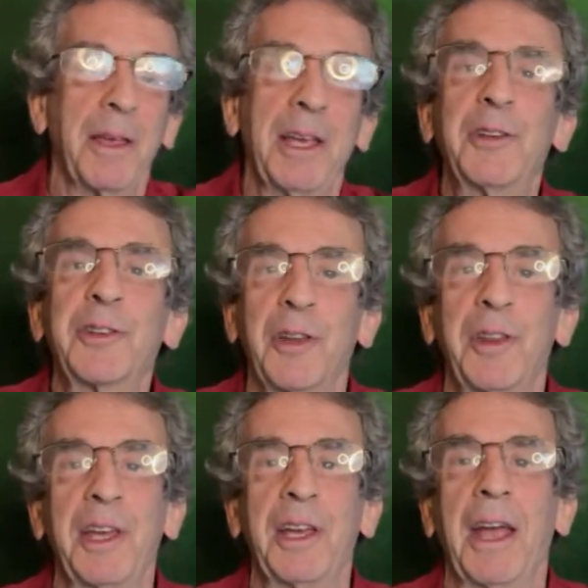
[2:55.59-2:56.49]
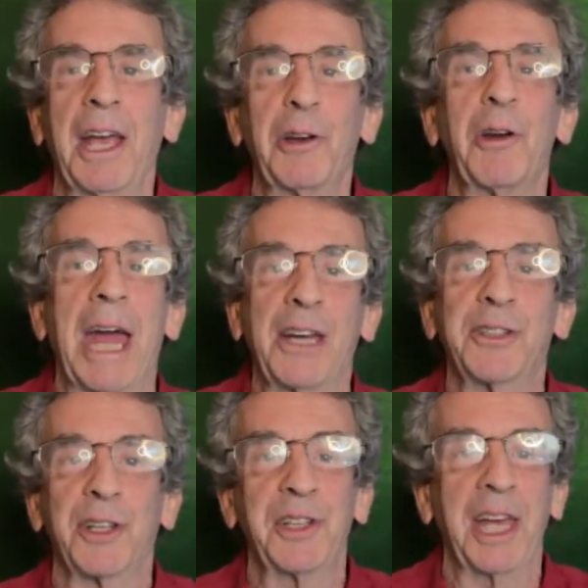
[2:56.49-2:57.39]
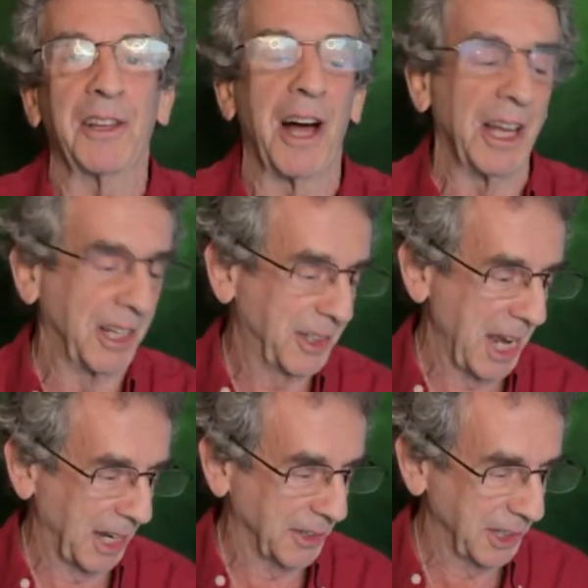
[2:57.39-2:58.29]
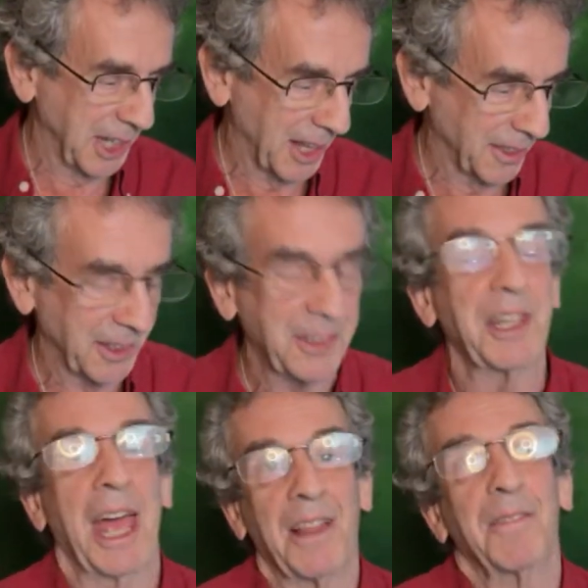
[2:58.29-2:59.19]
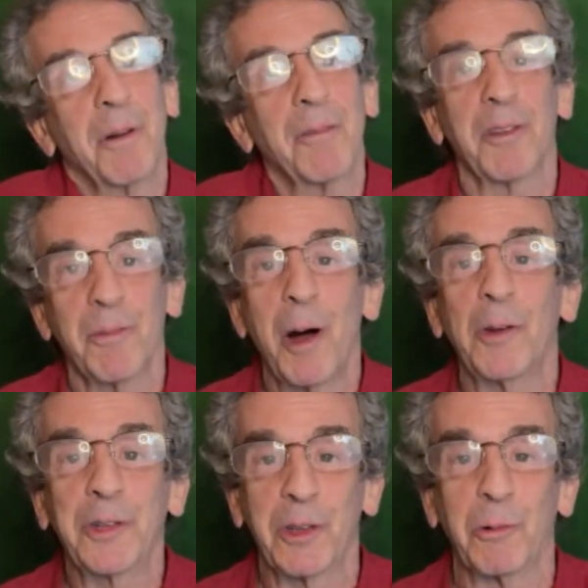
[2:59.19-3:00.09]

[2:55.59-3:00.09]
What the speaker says: east of the international date line, it's actually on the 10th. But for most of the